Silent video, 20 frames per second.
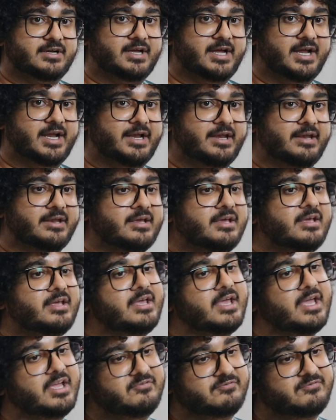And
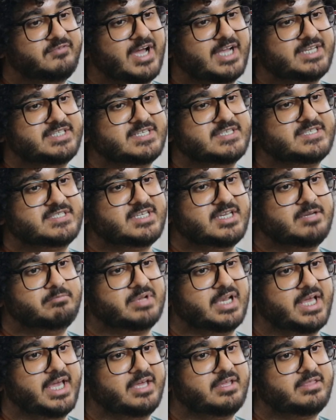in fact, it seemed
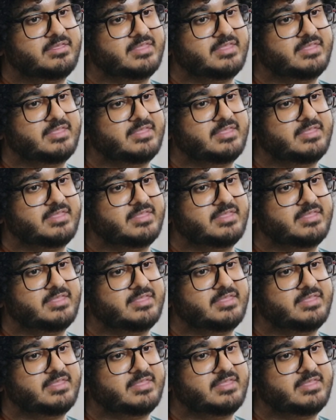like